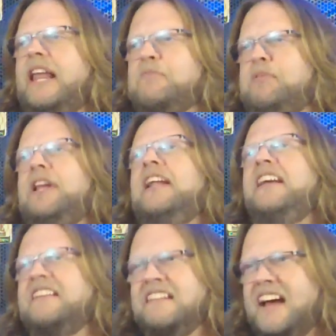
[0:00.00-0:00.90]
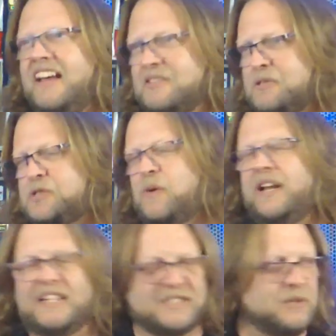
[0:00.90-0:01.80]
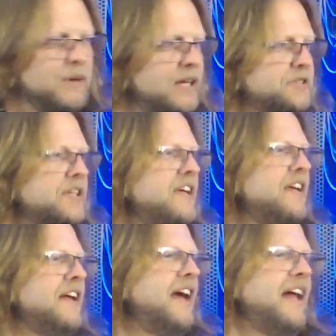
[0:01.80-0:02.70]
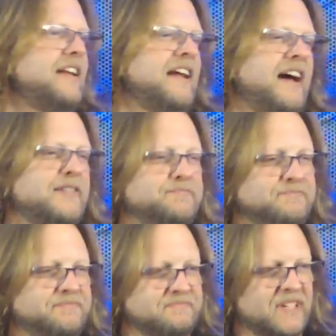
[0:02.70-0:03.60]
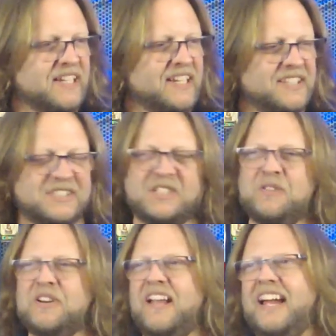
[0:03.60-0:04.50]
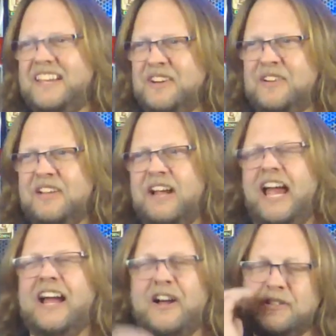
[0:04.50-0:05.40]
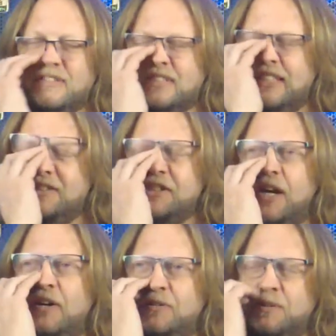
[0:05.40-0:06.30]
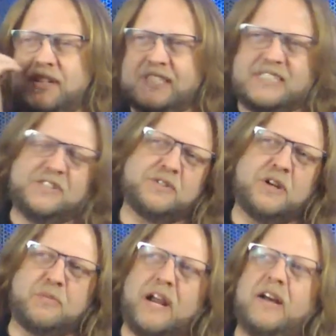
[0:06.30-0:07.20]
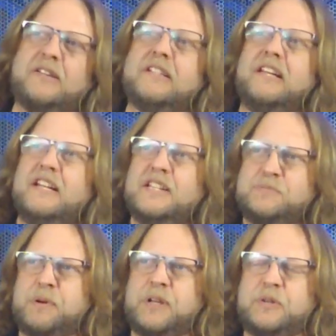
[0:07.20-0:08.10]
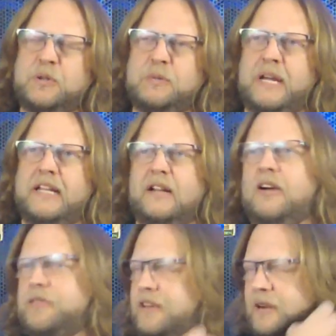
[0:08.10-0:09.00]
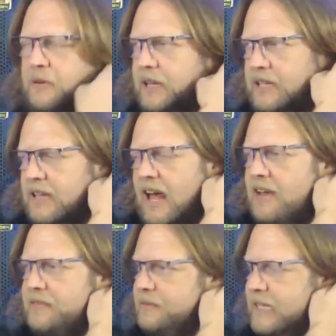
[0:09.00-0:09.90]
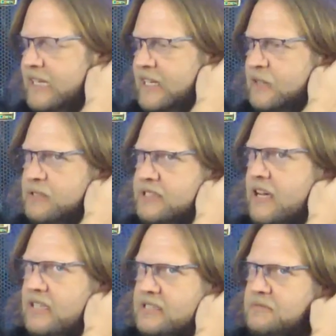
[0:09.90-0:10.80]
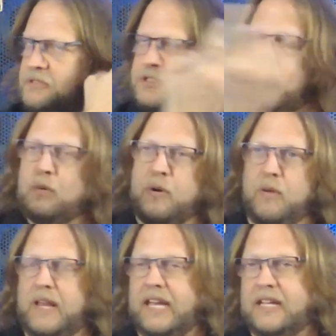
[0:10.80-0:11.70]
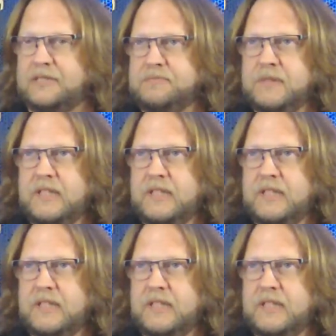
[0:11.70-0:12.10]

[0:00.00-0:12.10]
like bleeding to death. We're sweating so much, and so we're like, you know, hang out and see the show, and we're going to see Sawyer Brown. It's pretty cool, man. You know, I've heard they were really good live. We saw this storm rolling in,